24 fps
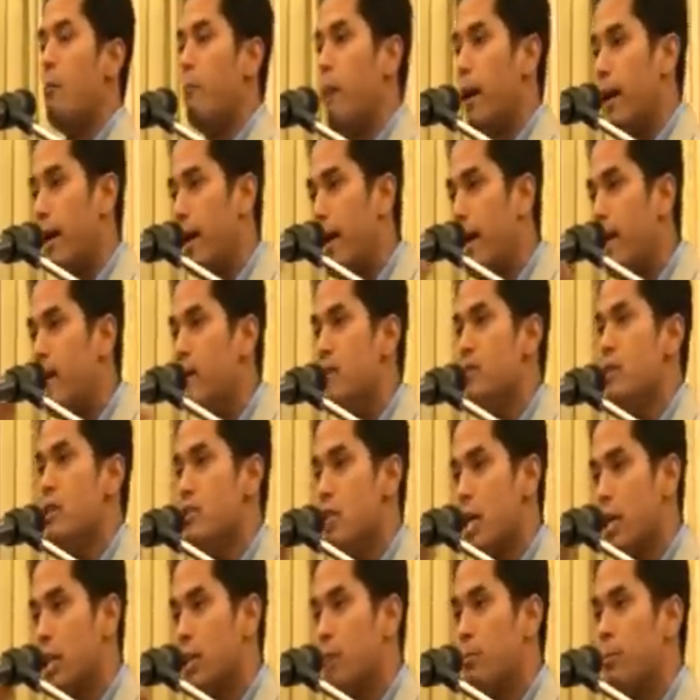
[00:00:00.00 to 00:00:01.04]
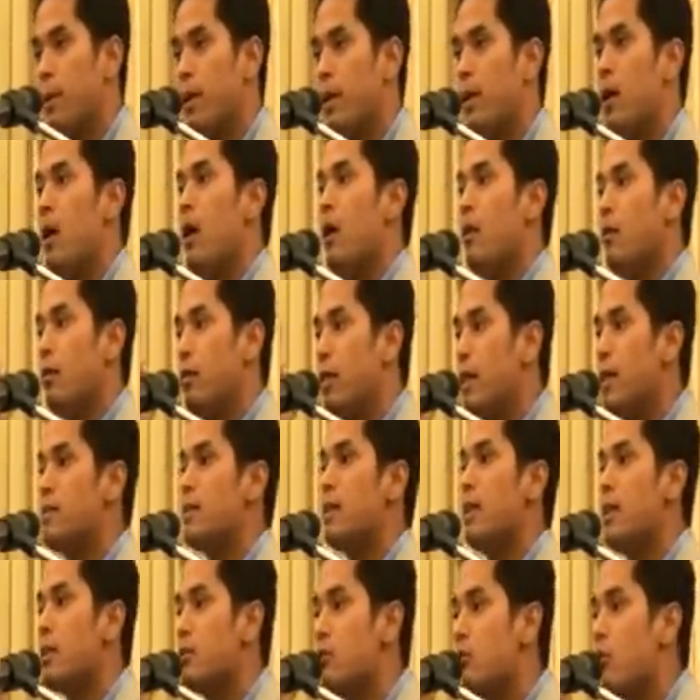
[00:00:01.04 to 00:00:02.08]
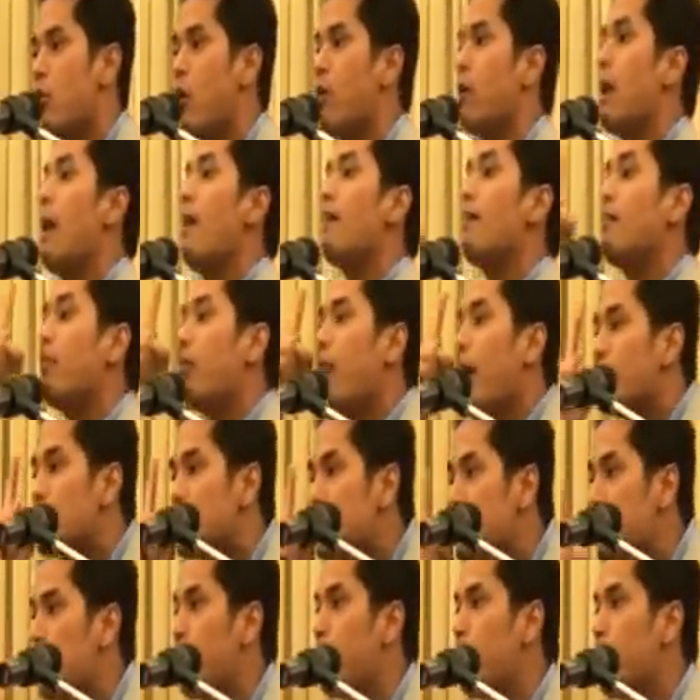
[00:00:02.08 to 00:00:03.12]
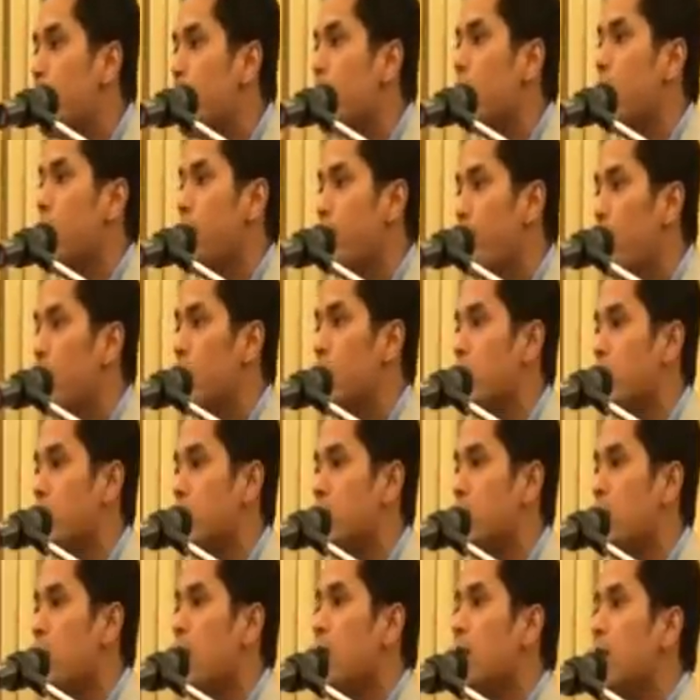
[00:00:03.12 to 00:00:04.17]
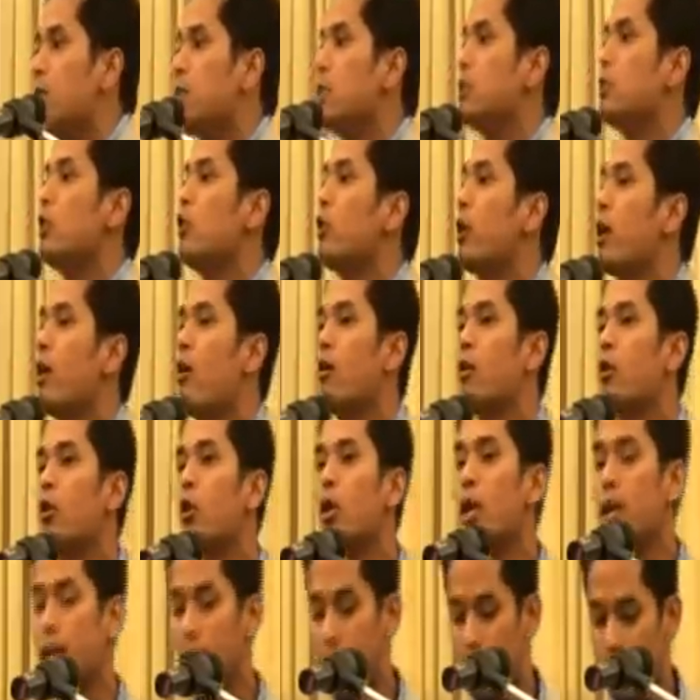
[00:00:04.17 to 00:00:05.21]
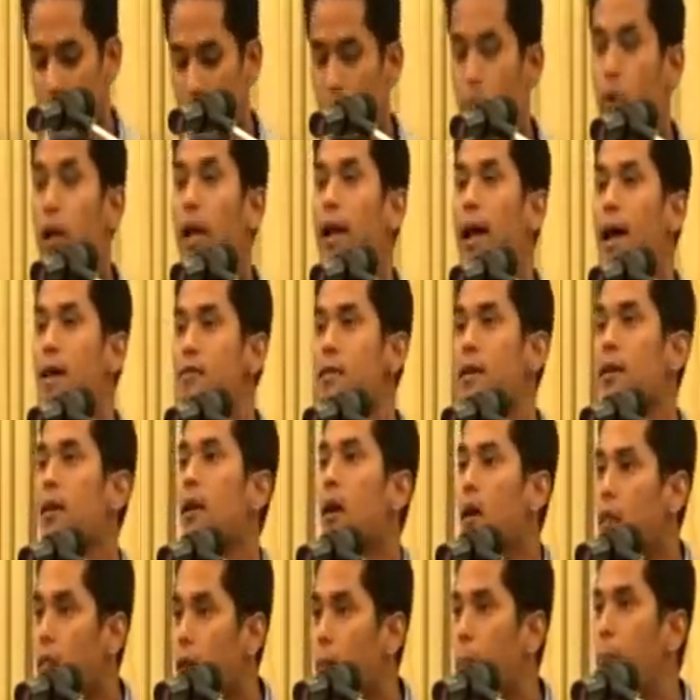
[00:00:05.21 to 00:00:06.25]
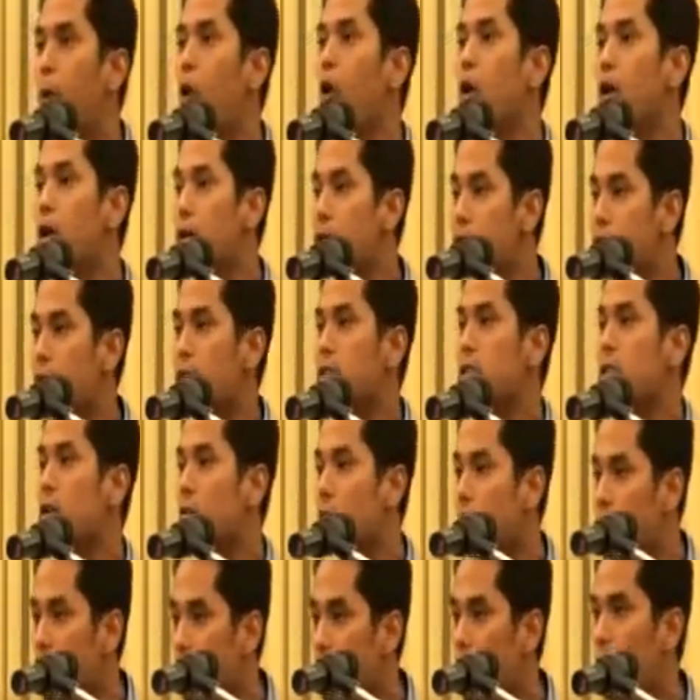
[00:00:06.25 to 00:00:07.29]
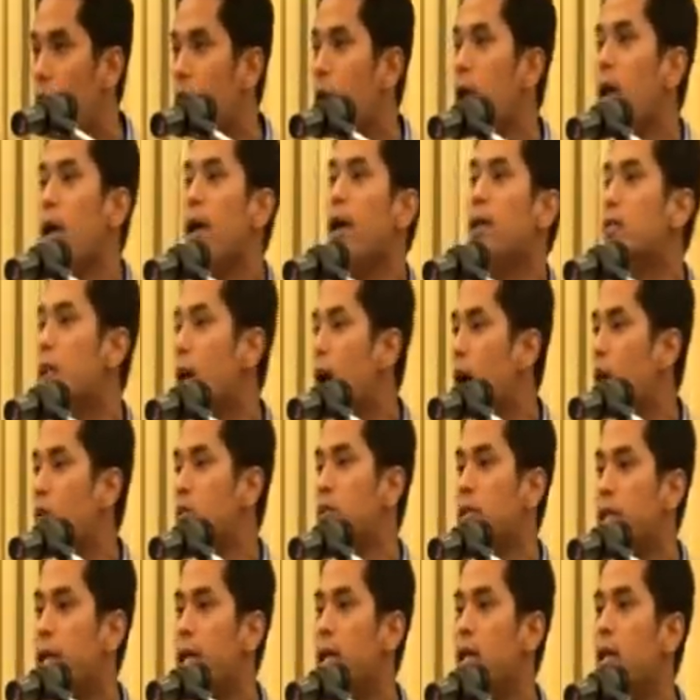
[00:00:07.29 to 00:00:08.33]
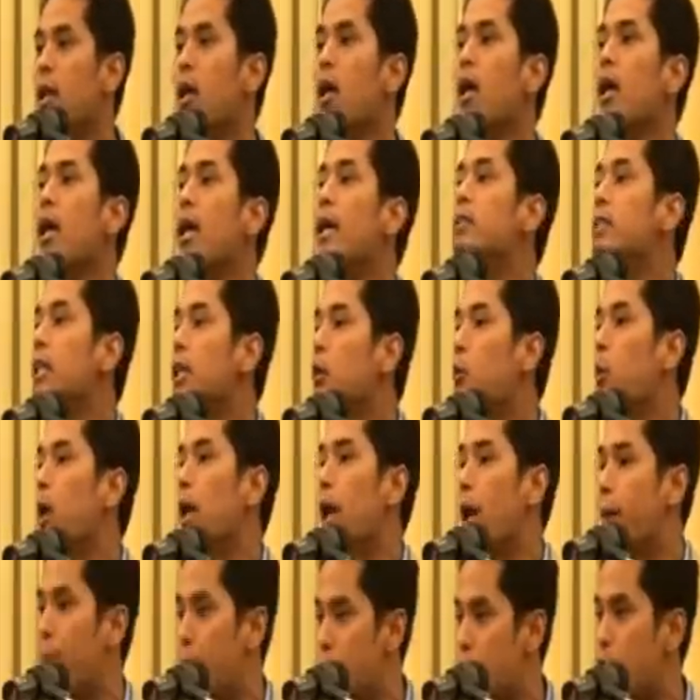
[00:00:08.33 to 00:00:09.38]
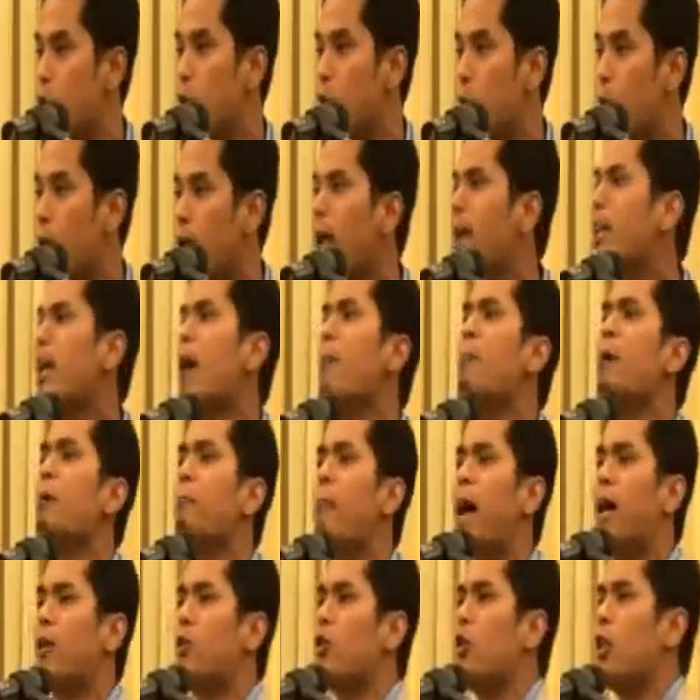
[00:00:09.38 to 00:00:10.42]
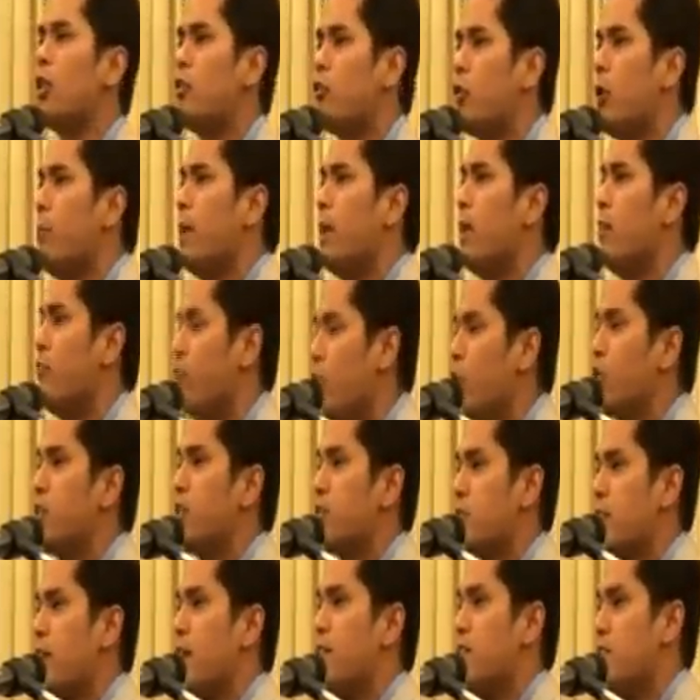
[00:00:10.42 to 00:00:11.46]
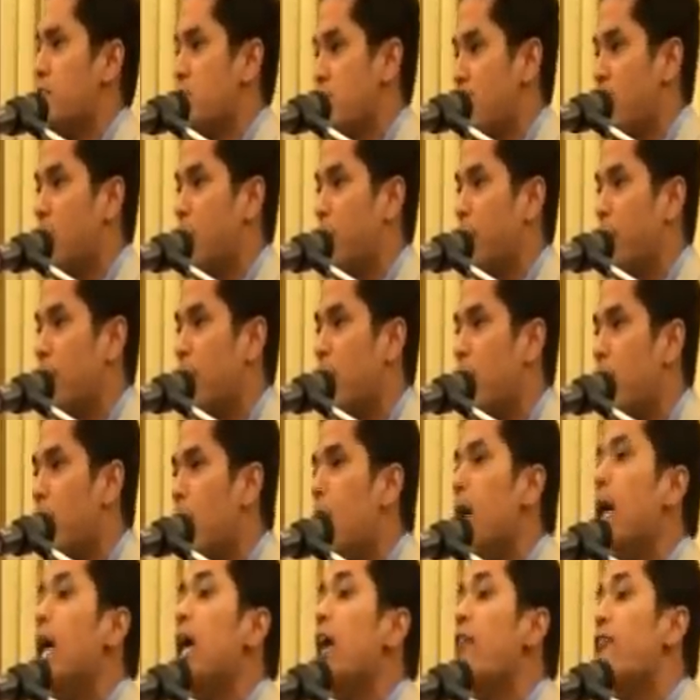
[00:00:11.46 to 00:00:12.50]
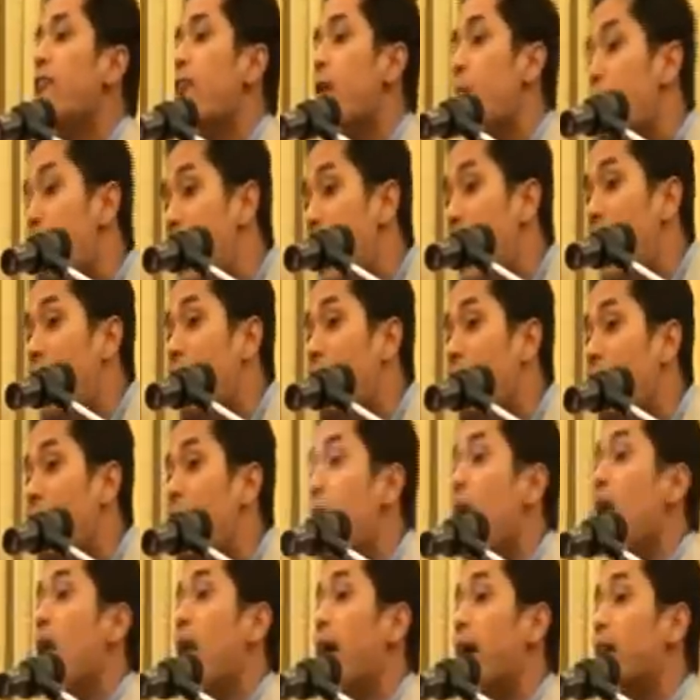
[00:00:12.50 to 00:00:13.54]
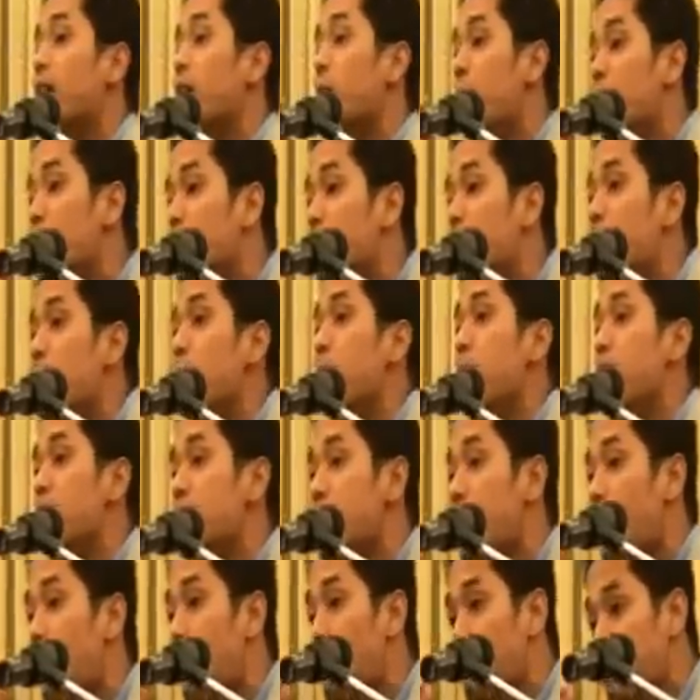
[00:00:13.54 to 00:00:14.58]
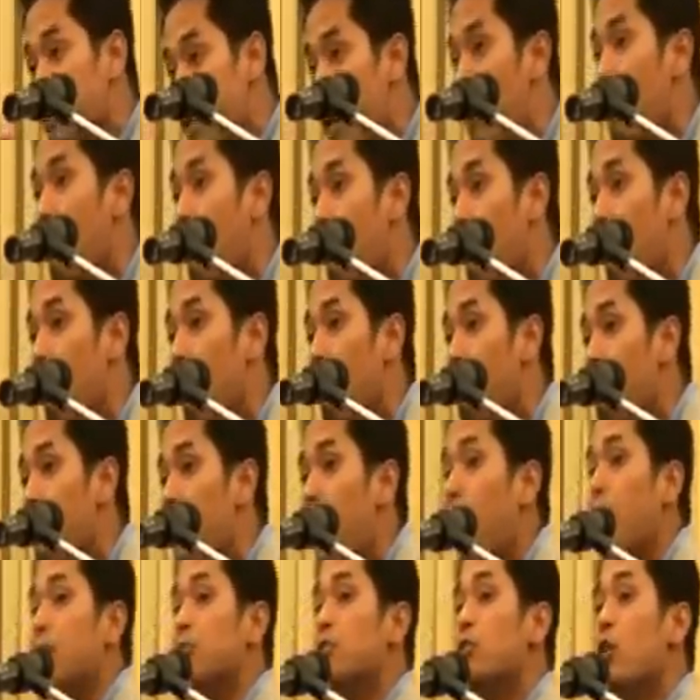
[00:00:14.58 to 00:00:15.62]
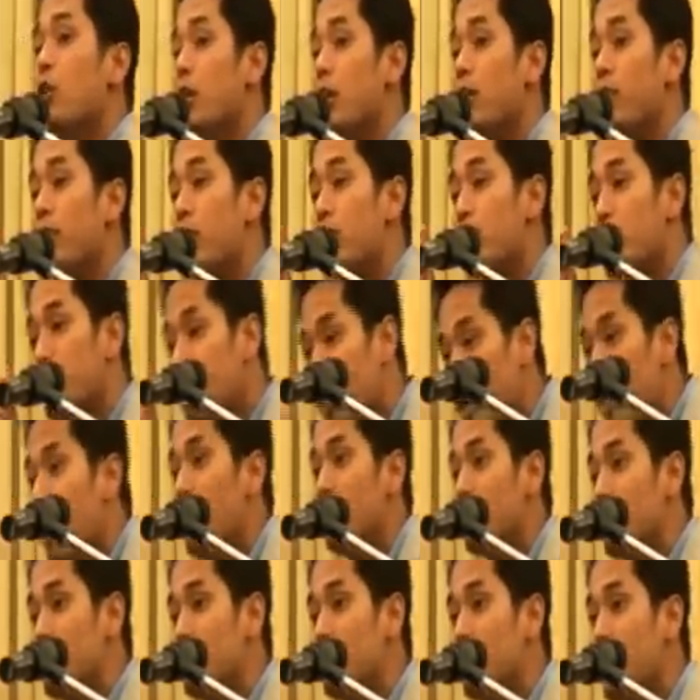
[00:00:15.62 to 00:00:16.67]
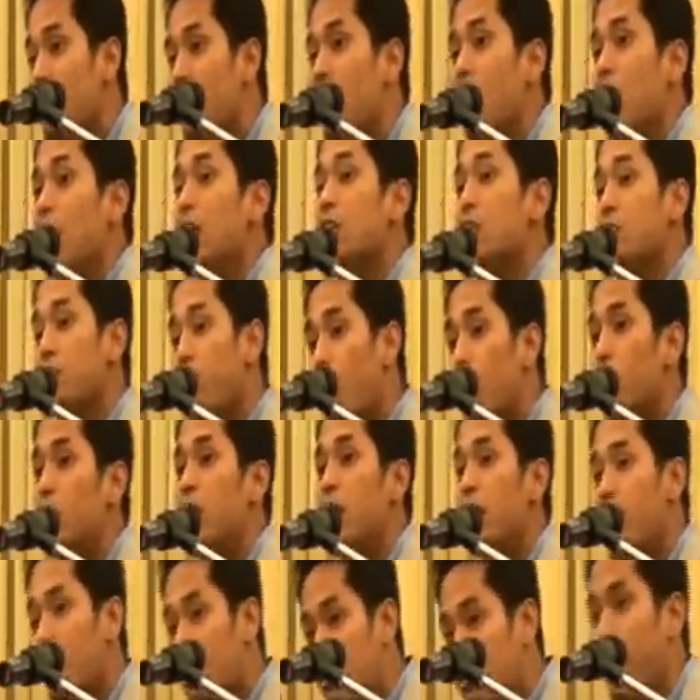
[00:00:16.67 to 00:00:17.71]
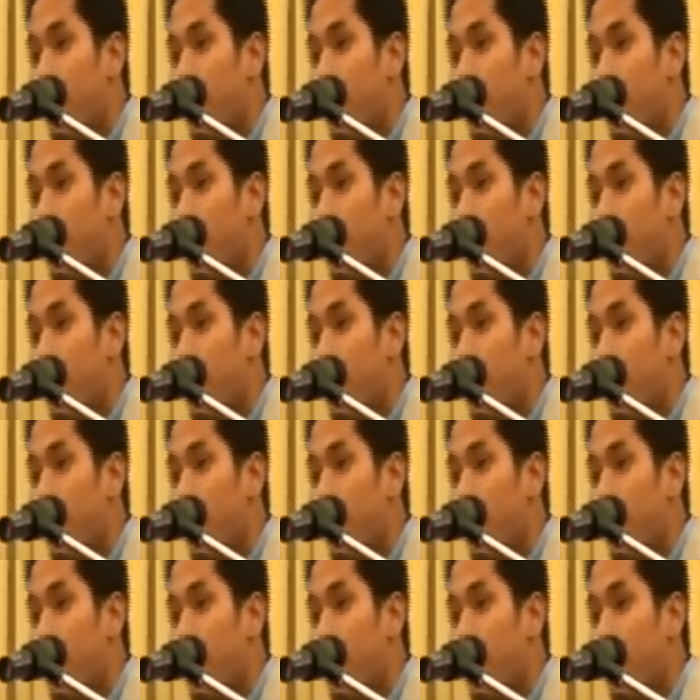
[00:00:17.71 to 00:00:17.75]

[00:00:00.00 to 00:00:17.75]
But ladies and gentlemen, this is not transferring of voters. This is looking on Google Earth and realizing the border is actually on the road, his house is in Wilayah Persekutuan. And coming back to the 3 million voters, ladies and gentlemen, if a man like the Menteri Besar of Selangor has not even changed his voting